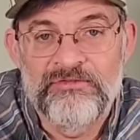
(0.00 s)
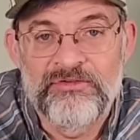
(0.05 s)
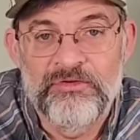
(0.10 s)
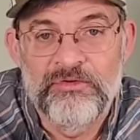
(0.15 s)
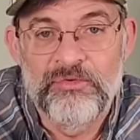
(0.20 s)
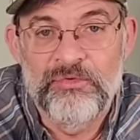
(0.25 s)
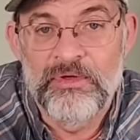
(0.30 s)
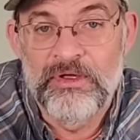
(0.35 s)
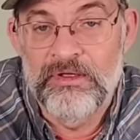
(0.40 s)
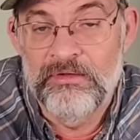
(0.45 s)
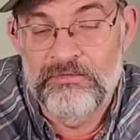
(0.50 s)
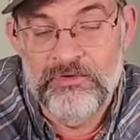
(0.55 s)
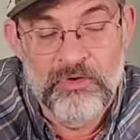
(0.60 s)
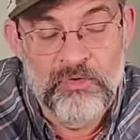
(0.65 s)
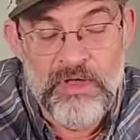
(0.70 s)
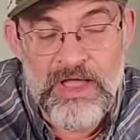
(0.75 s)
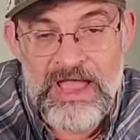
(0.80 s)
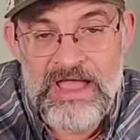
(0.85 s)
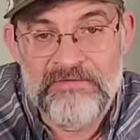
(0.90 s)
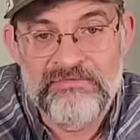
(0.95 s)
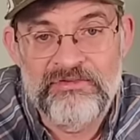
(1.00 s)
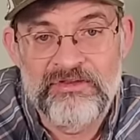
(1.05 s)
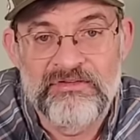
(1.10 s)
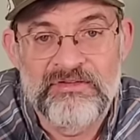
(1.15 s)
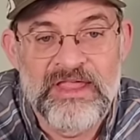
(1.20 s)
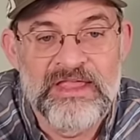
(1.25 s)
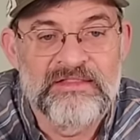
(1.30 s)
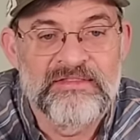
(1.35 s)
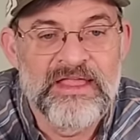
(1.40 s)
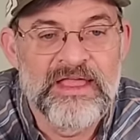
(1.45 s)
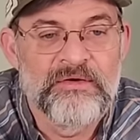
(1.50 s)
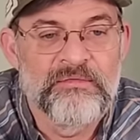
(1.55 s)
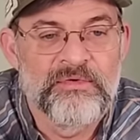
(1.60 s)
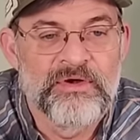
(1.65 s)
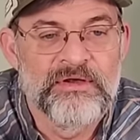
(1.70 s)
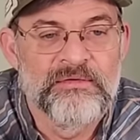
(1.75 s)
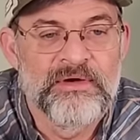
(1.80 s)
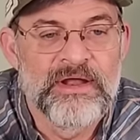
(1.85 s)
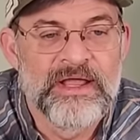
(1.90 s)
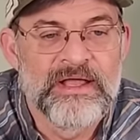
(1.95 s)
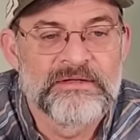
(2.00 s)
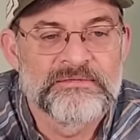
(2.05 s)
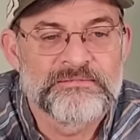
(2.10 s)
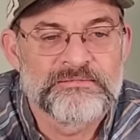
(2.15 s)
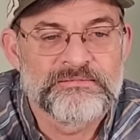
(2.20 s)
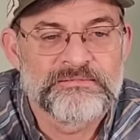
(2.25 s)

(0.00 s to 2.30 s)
to uh, you'll have to take that reroute